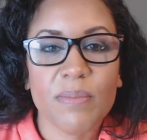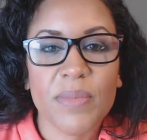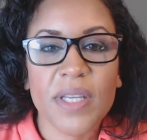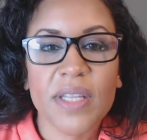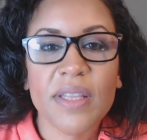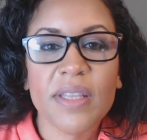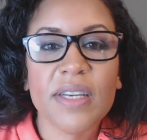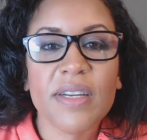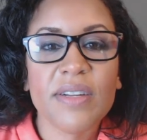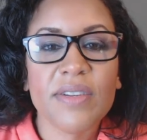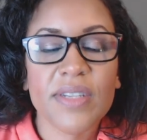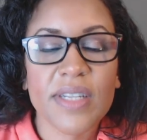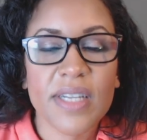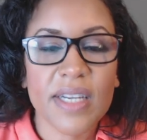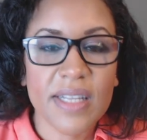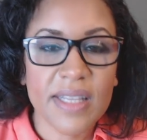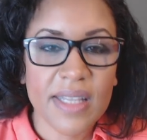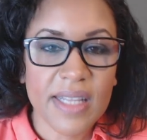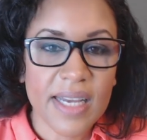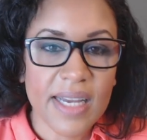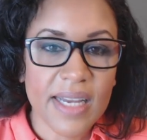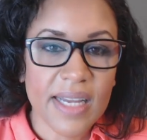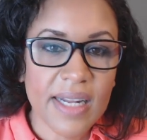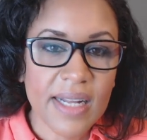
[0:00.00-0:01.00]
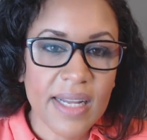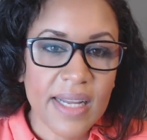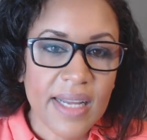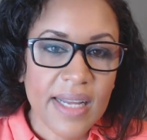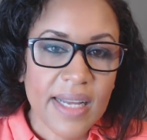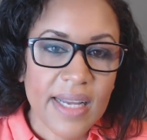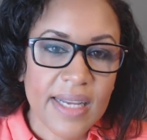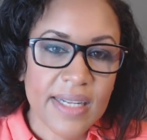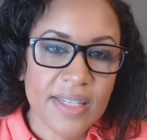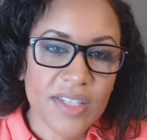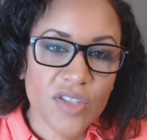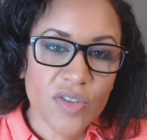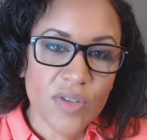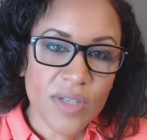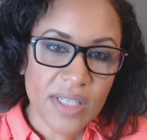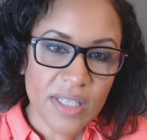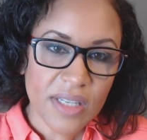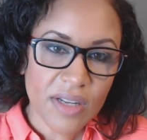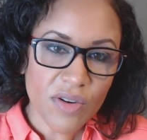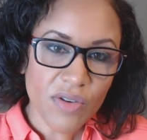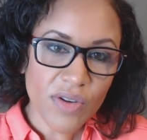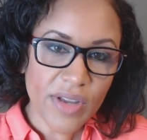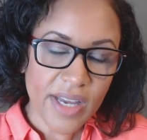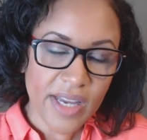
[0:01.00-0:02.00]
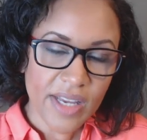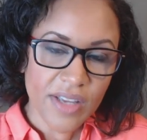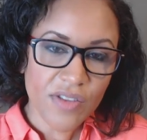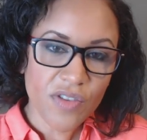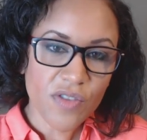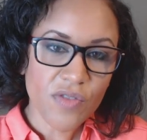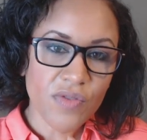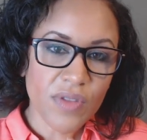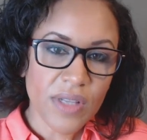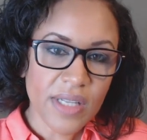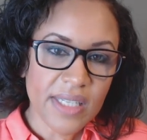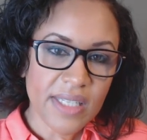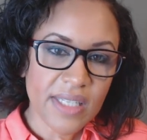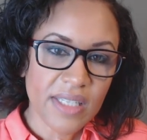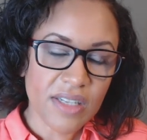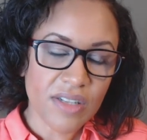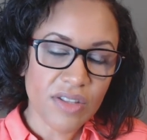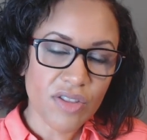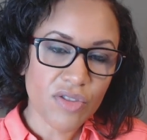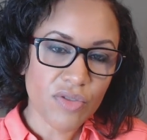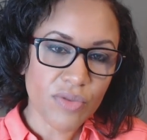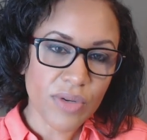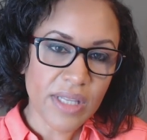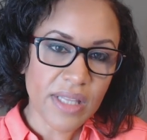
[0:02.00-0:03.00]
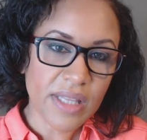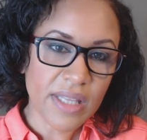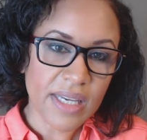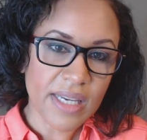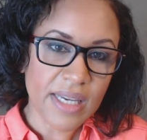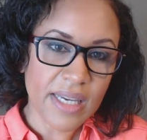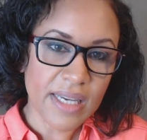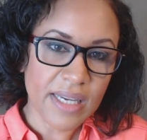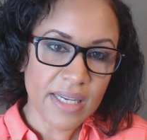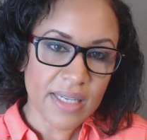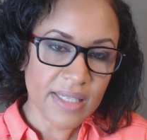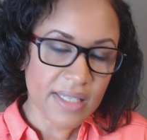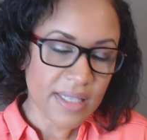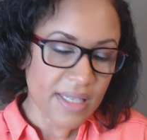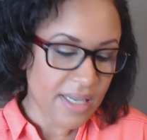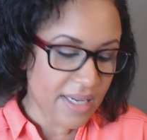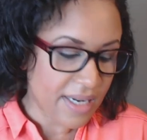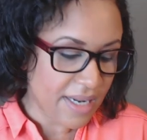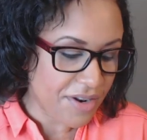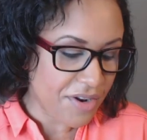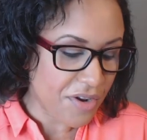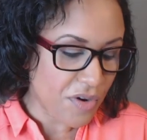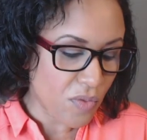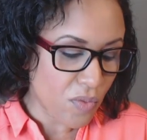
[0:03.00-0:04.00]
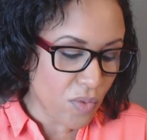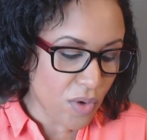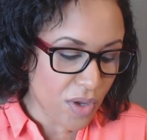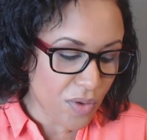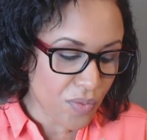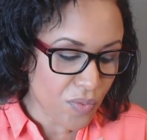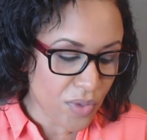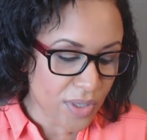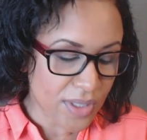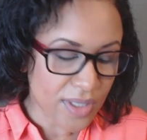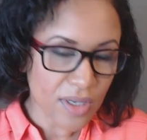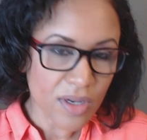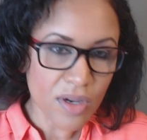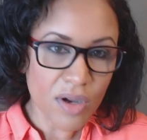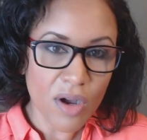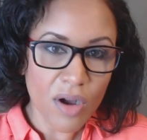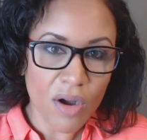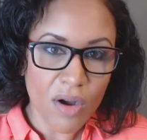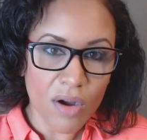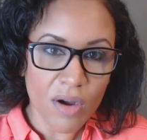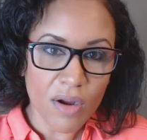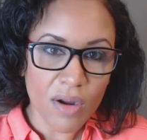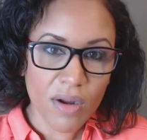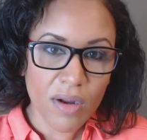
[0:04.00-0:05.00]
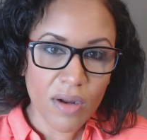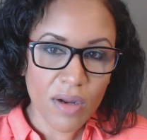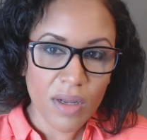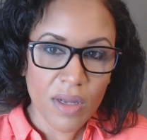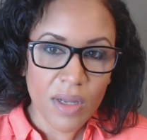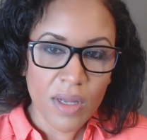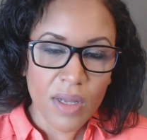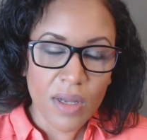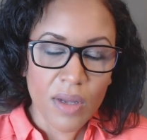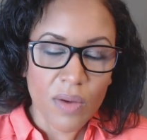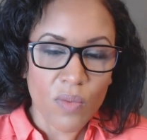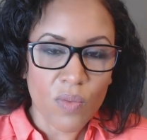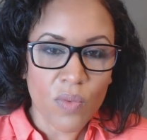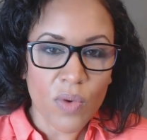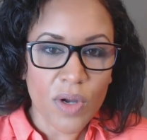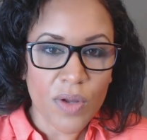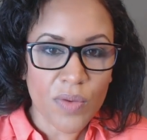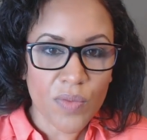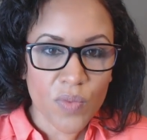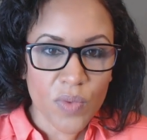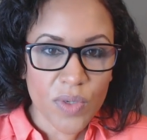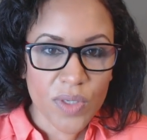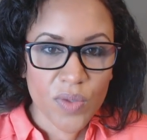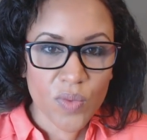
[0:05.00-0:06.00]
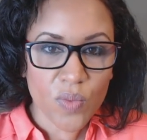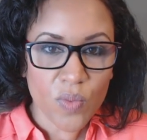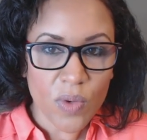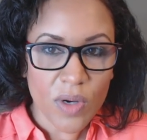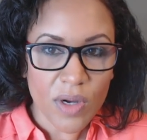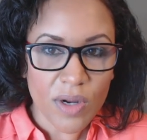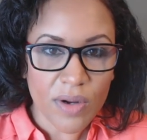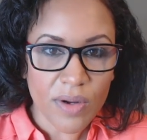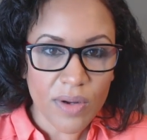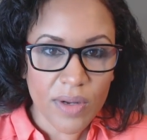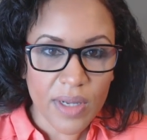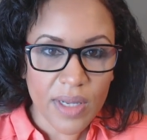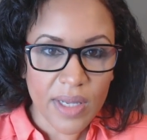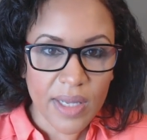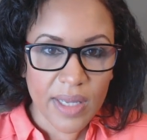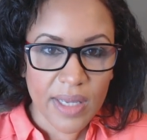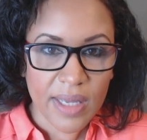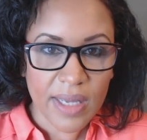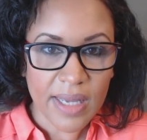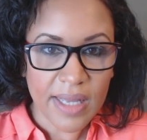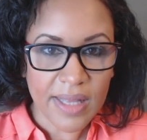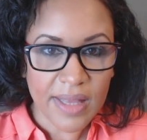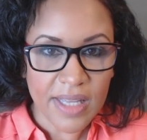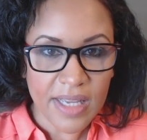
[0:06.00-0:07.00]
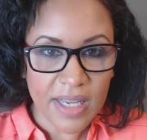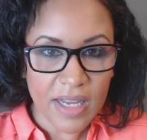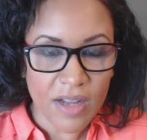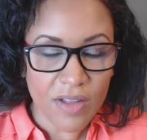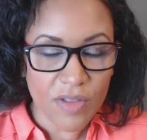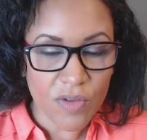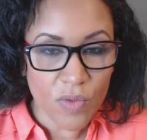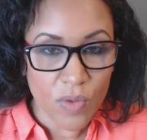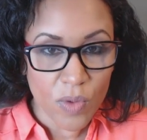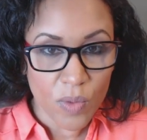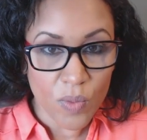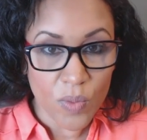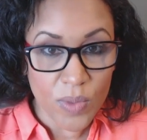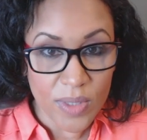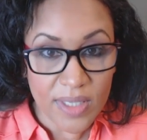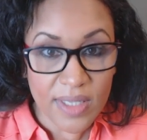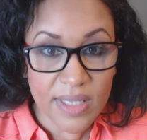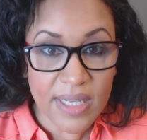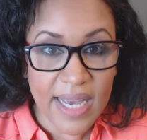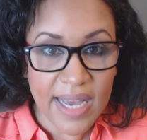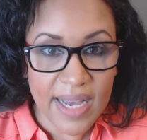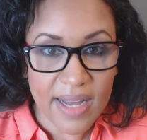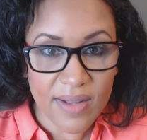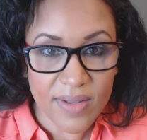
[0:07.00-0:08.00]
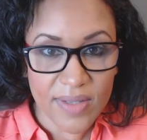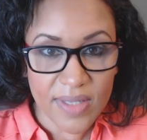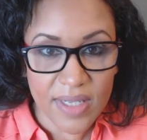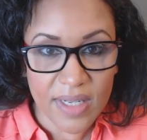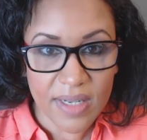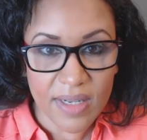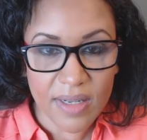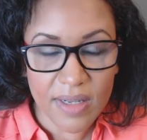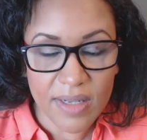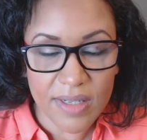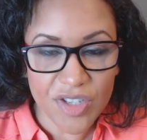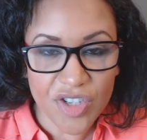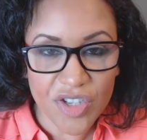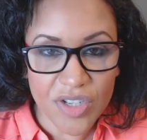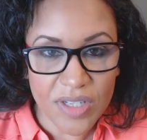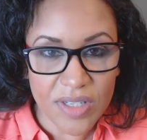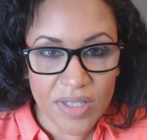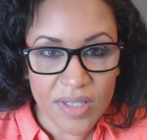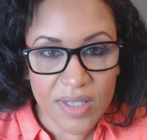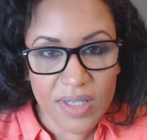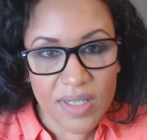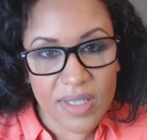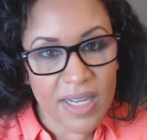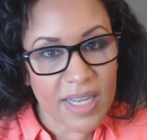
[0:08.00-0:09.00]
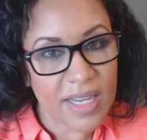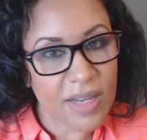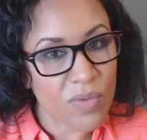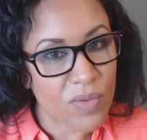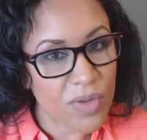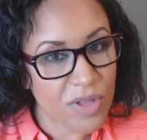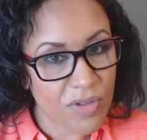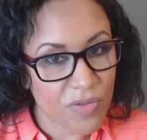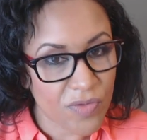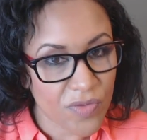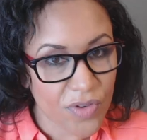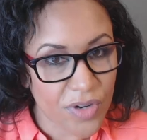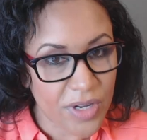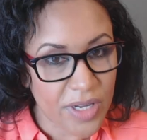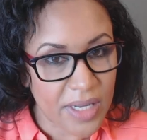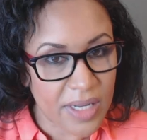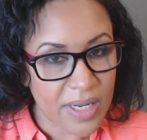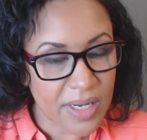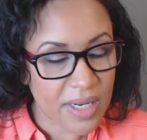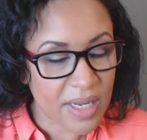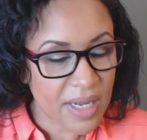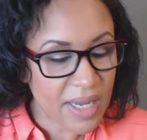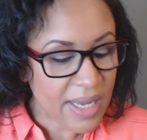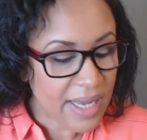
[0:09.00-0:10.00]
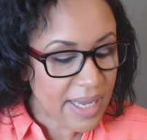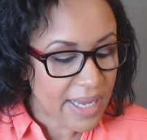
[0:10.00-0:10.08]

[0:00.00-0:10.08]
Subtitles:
Been there, done that. And so I said, okay, you've listed three things, and I know one was a car, one was work, and the other one was housing. She's staying with a friend.